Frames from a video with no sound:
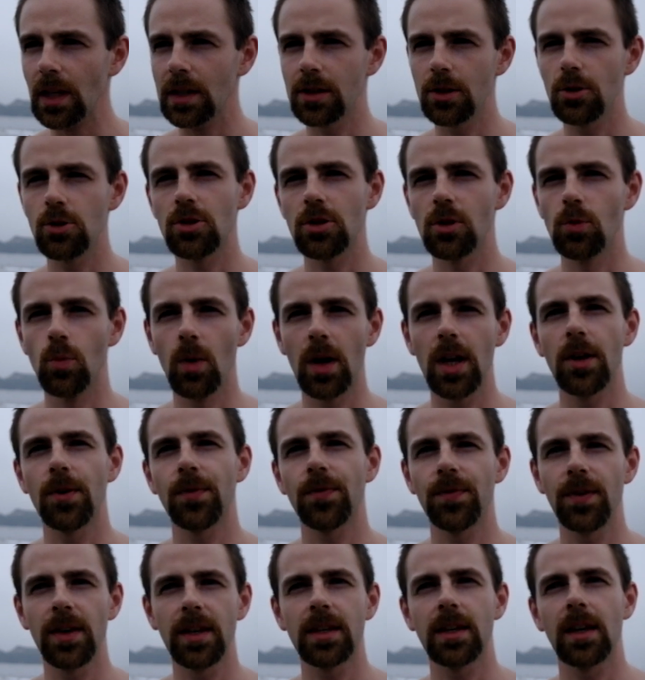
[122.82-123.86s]
usual way of
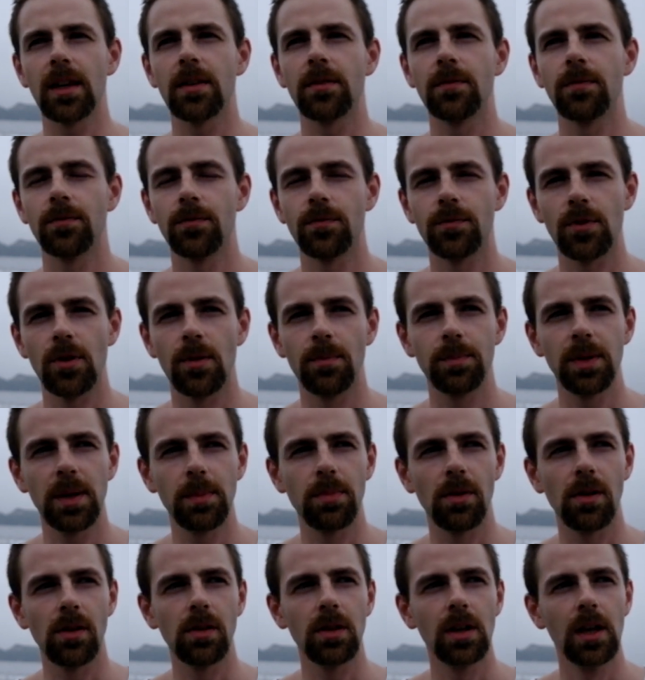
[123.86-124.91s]
thinking from
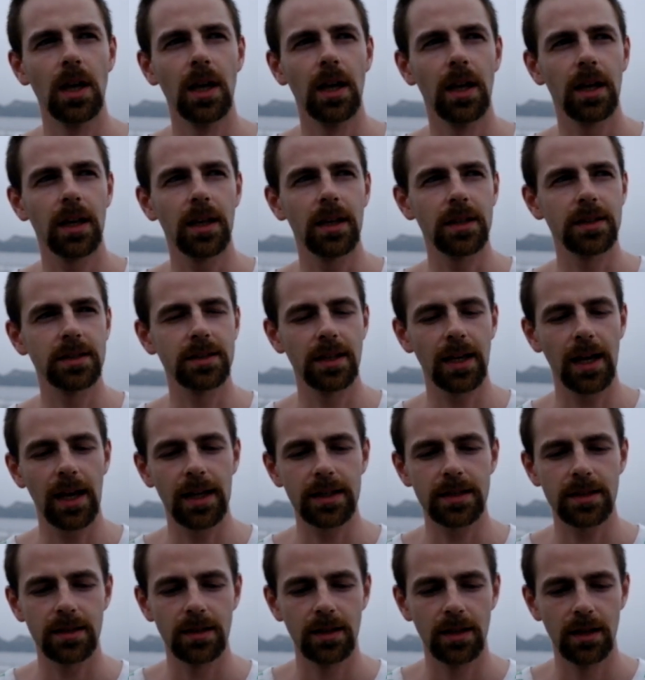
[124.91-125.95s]
people is that,
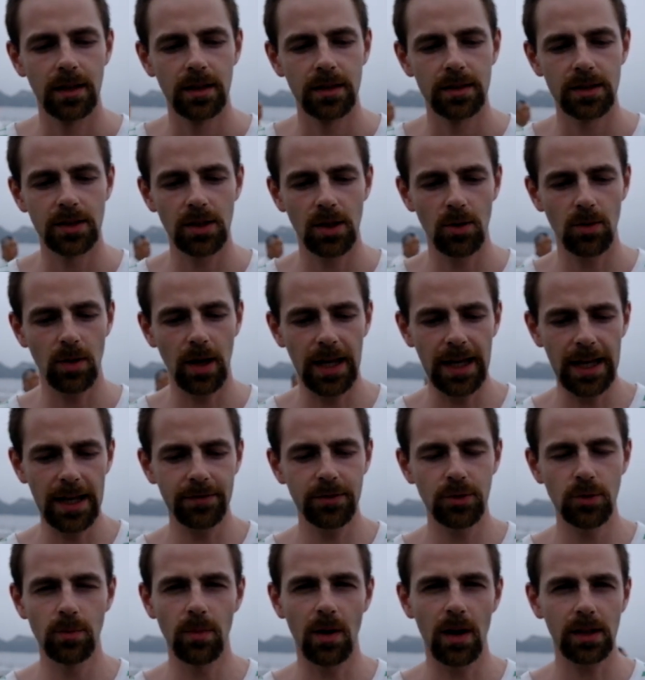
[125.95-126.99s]
so I have
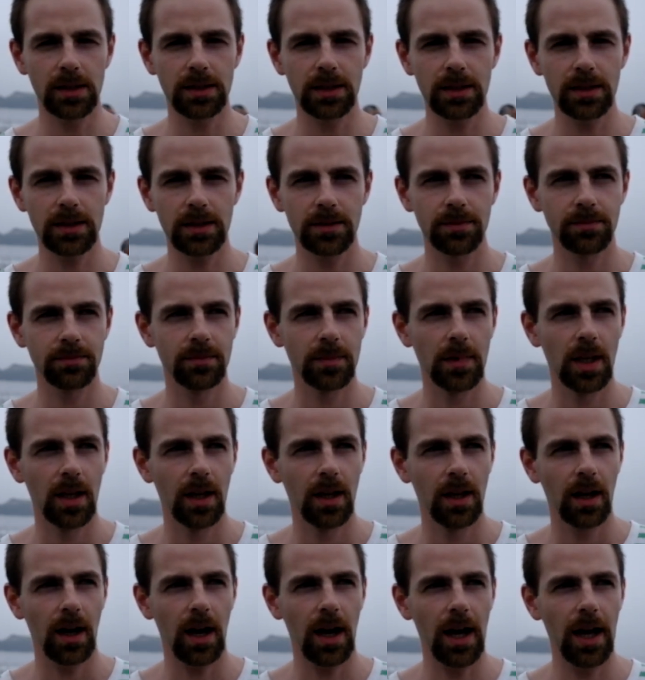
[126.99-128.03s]
2 boxes,
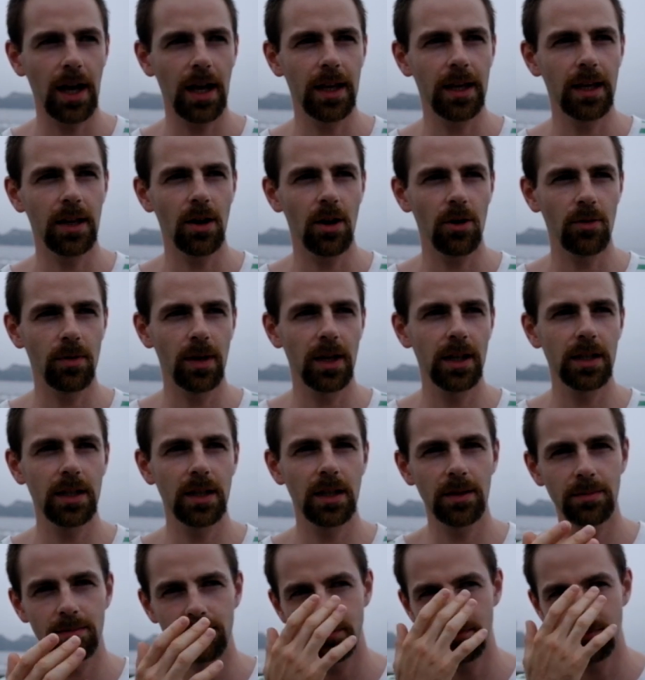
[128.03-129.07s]
I
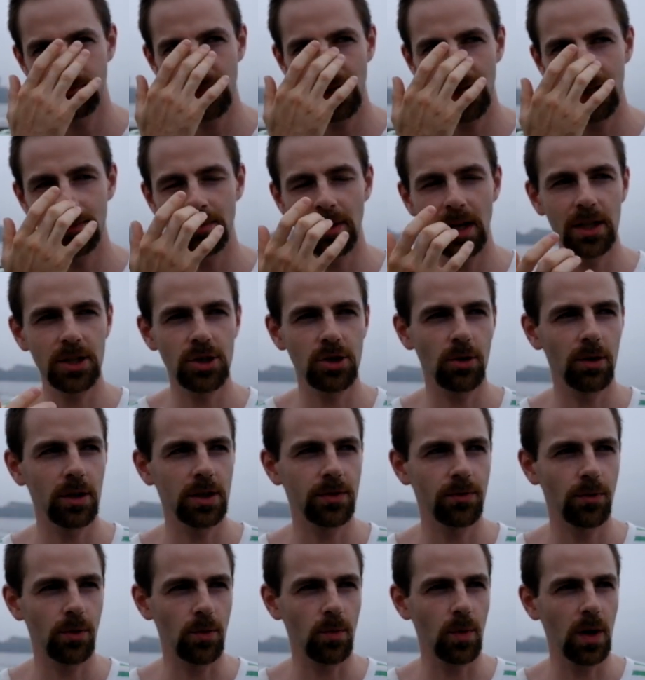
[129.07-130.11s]
already made my choice
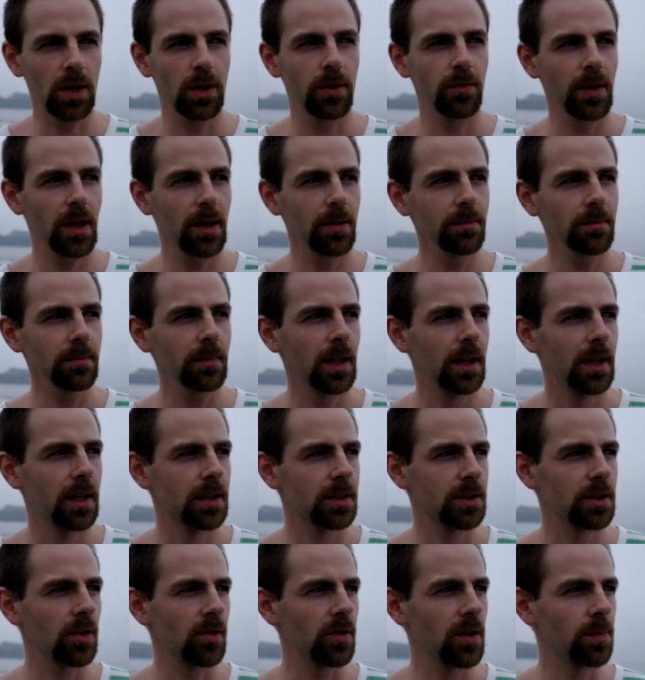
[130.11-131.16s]
for one of them,
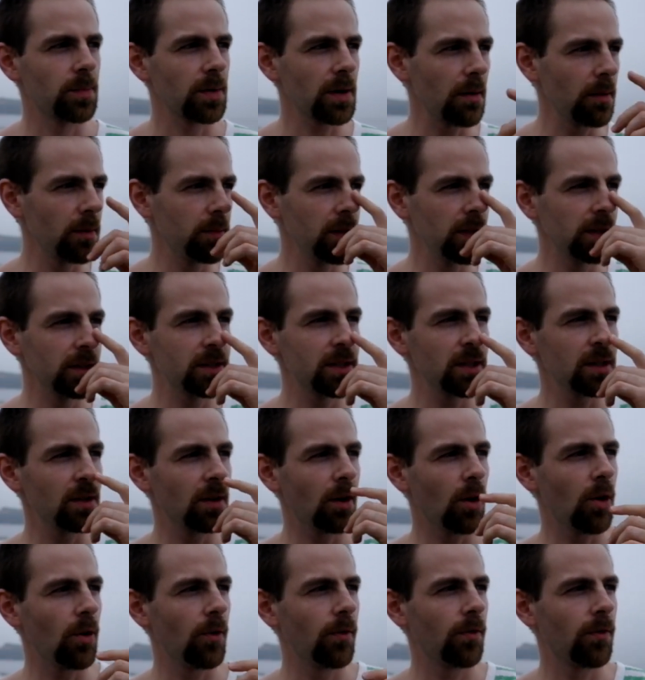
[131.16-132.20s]
so the probability
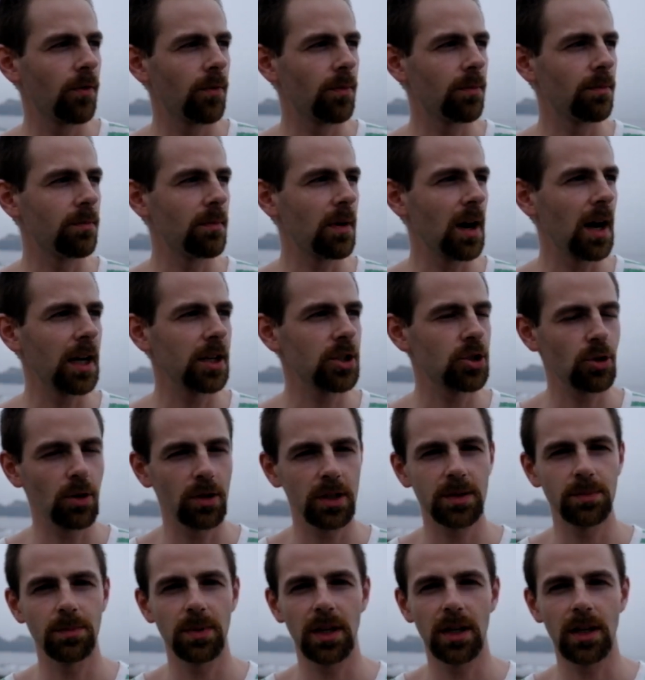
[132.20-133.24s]
of my
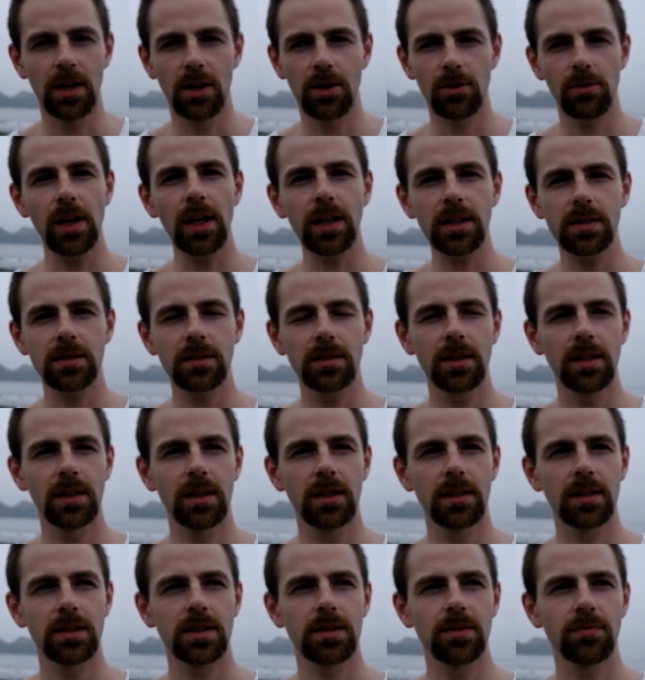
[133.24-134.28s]
choice being correct
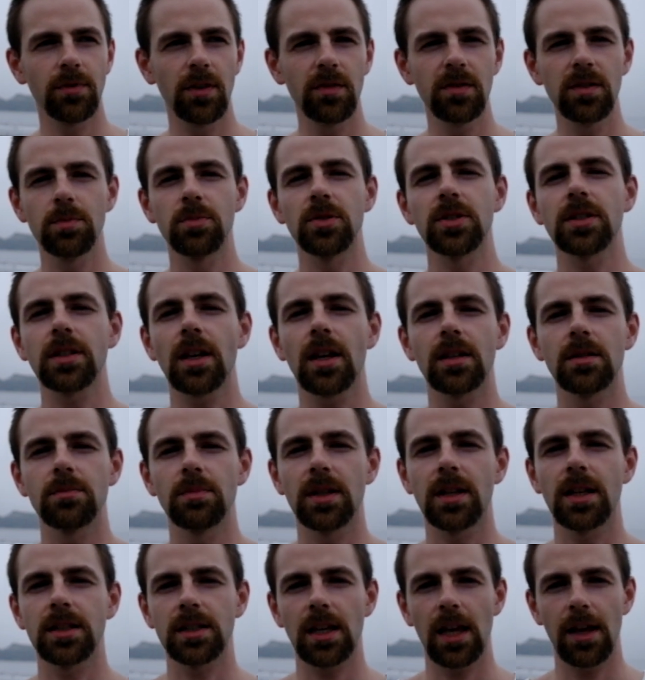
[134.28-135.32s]
is 50%,
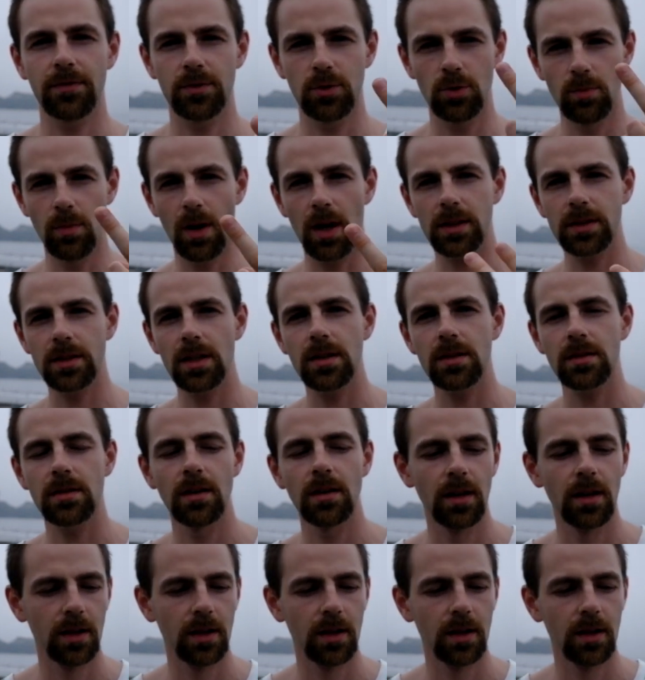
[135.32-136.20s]
because I have 2 boxes.